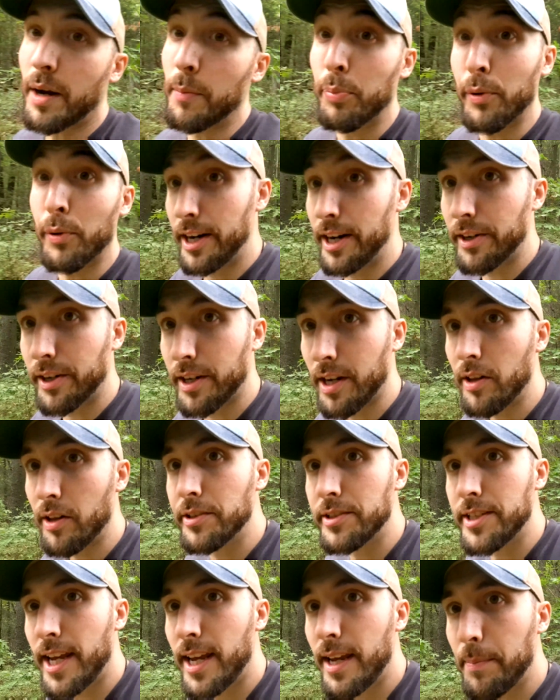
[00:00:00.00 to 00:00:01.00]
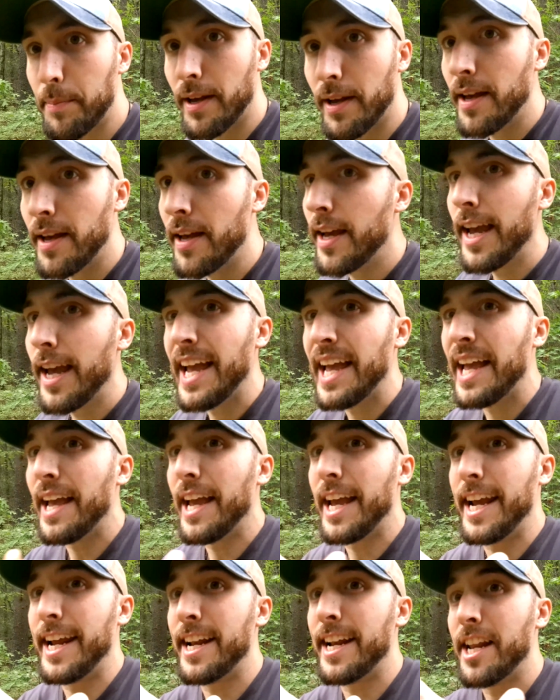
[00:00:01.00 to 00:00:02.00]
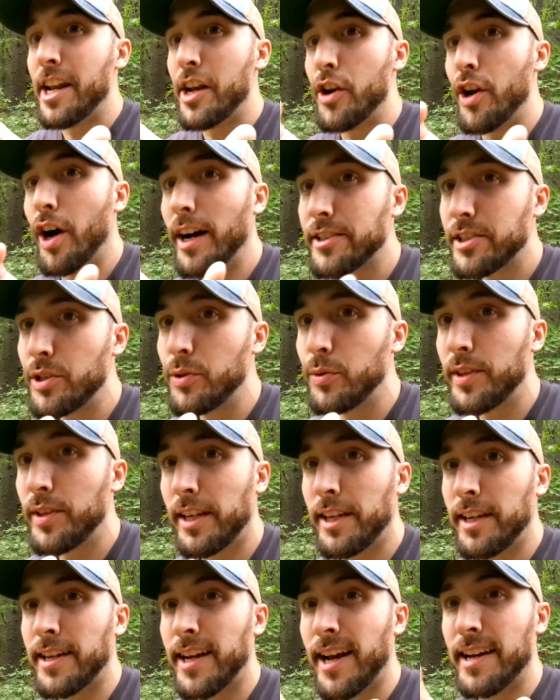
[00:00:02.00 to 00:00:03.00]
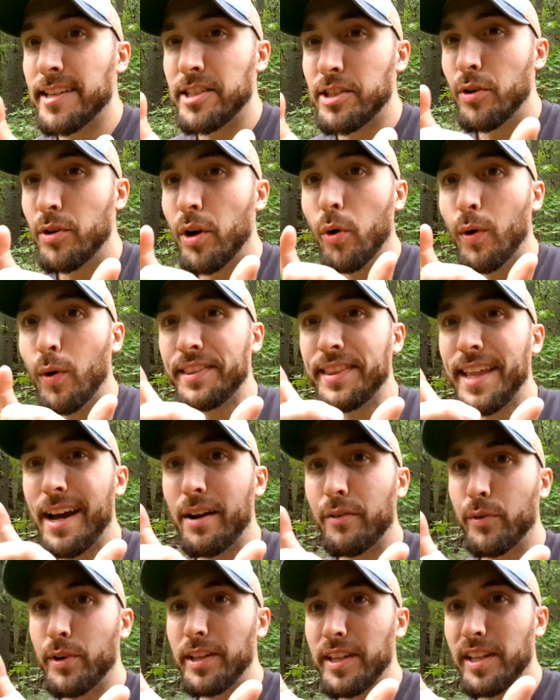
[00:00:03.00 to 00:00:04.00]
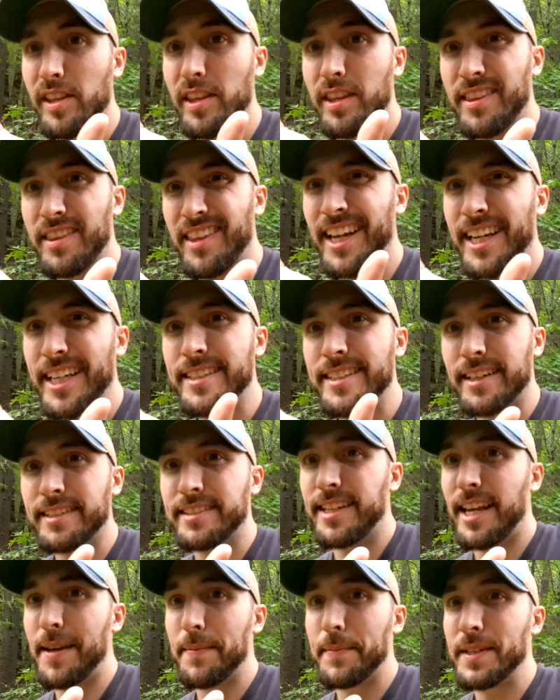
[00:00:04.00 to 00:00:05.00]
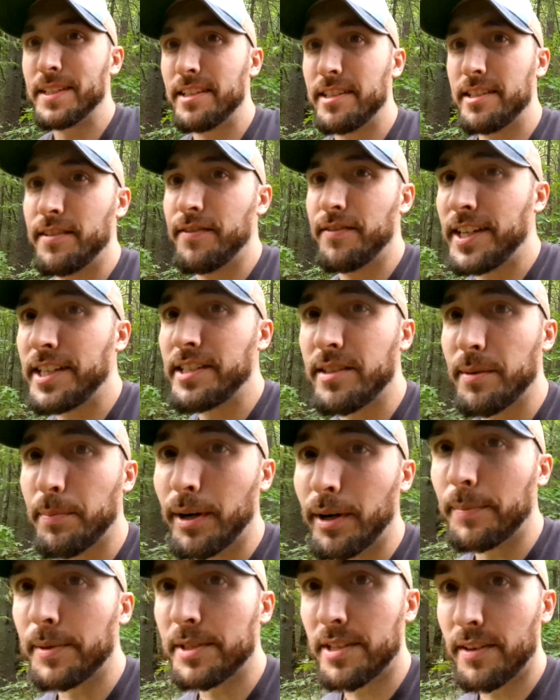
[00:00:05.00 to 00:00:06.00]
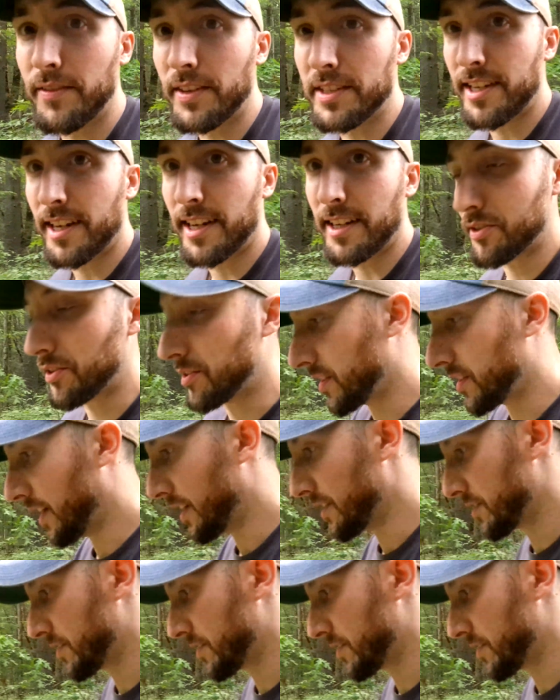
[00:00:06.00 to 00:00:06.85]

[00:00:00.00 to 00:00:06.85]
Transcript: brighter color tape and not too thick, you guys. You don't want that really thick duct tape because it defeats the purpose of this exercise.